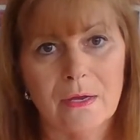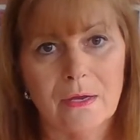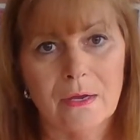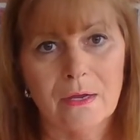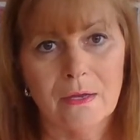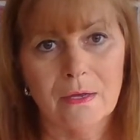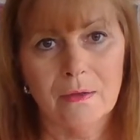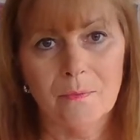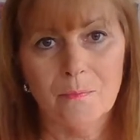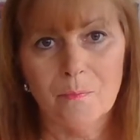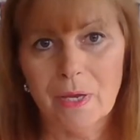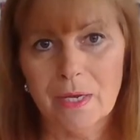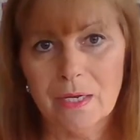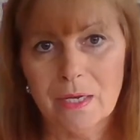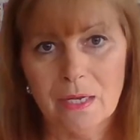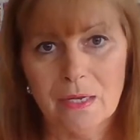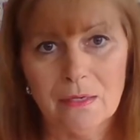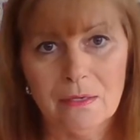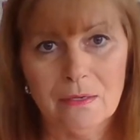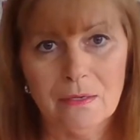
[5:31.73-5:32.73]
I
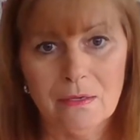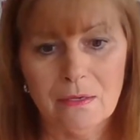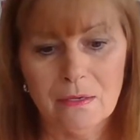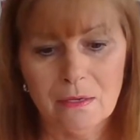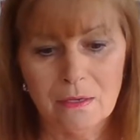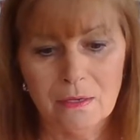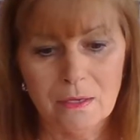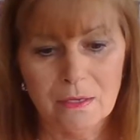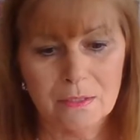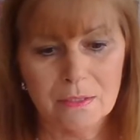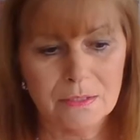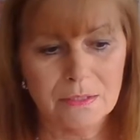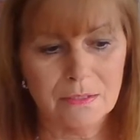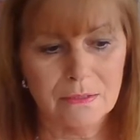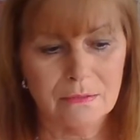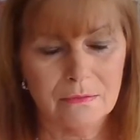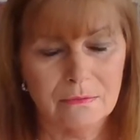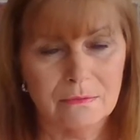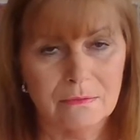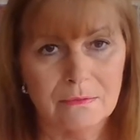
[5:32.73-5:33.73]
cannot
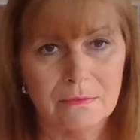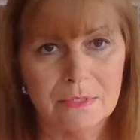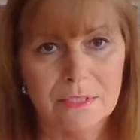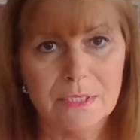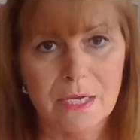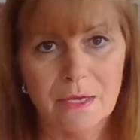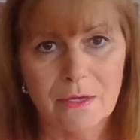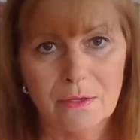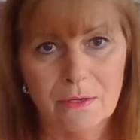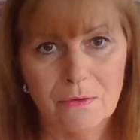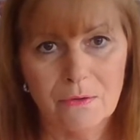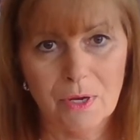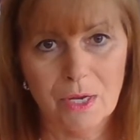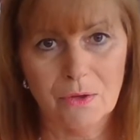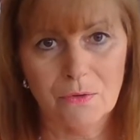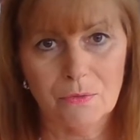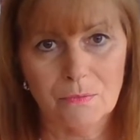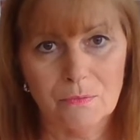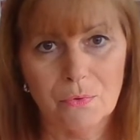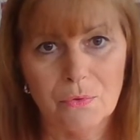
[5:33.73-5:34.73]
tell you
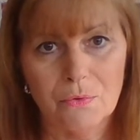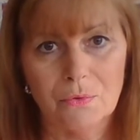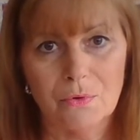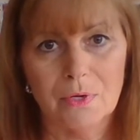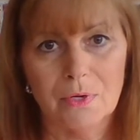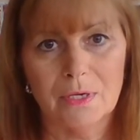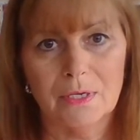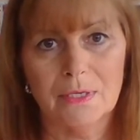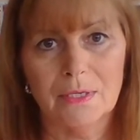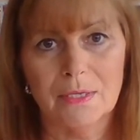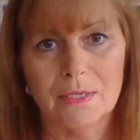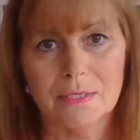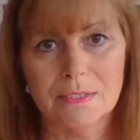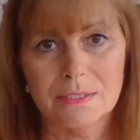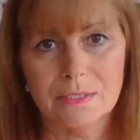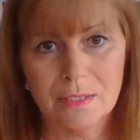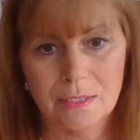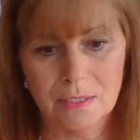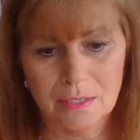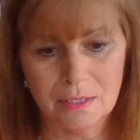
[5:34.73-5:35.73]
how important
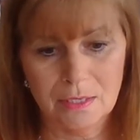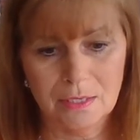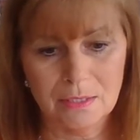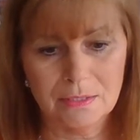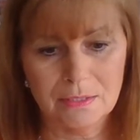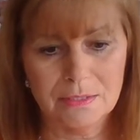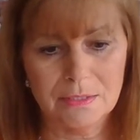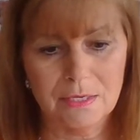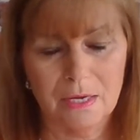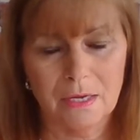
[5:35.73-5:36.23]
this is,